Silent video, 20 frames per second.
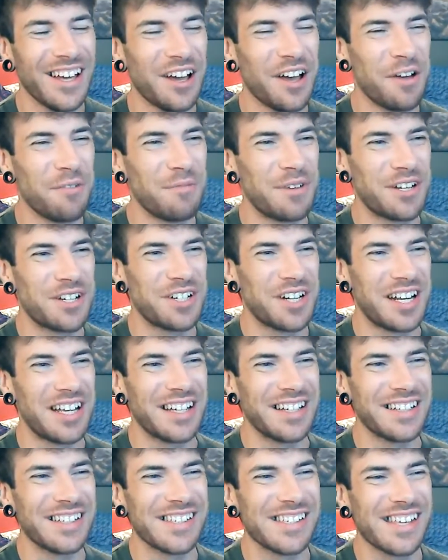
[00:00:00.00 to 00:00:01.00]

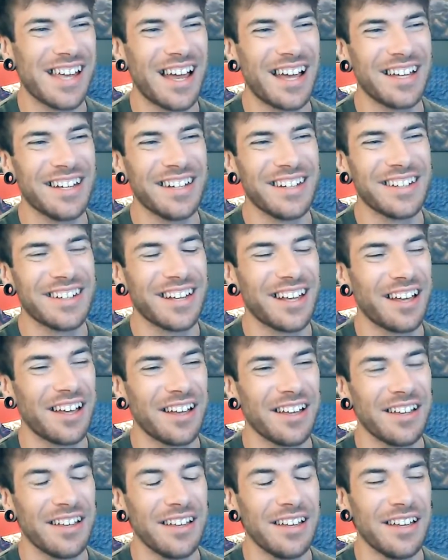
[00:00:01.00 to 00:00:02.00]
machines and
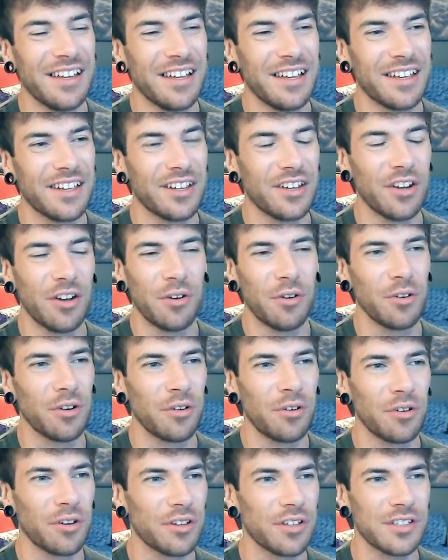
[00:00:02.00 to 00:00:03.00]

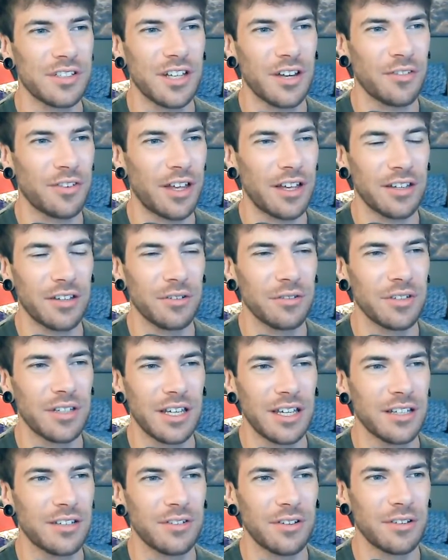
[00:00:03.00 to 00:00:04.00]
all of the stuff that you'd
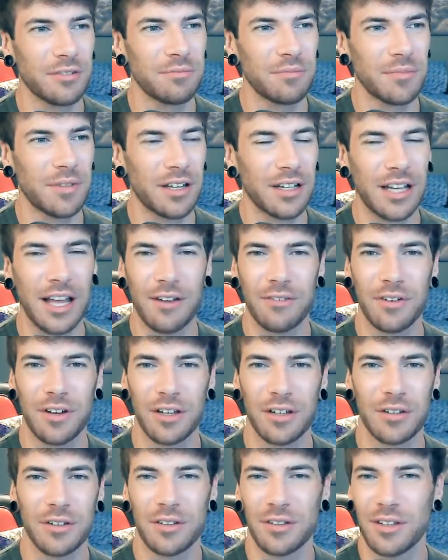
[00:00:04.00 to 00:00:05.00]
need to like have
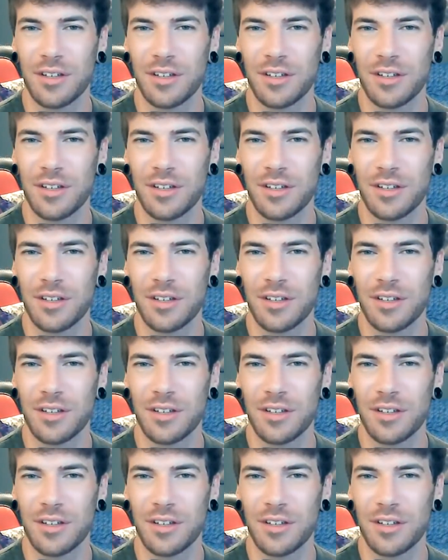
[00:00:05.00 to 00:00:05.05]
like